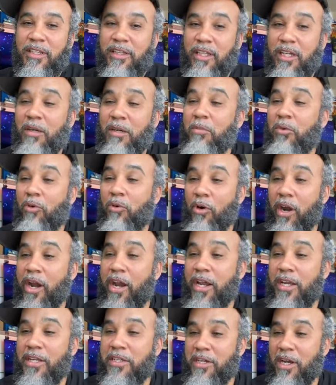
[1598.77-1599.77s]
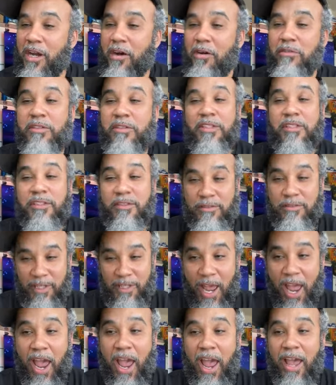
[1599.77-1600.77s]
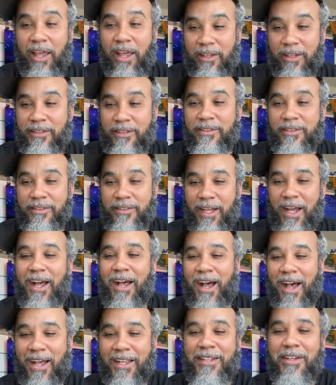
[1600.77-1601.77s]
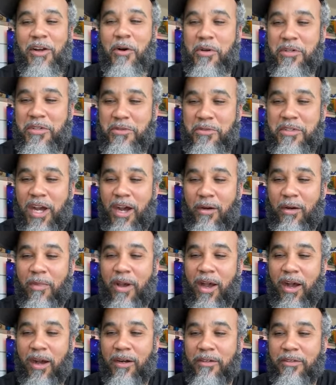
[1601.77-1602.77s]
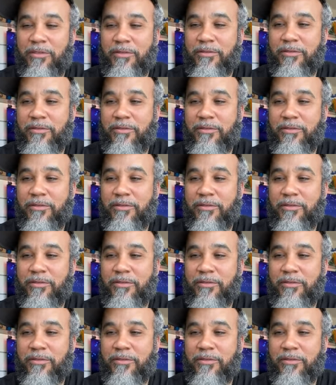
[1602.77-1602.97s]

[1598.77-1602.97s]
Them Green Jones is dead. I know what you talking about.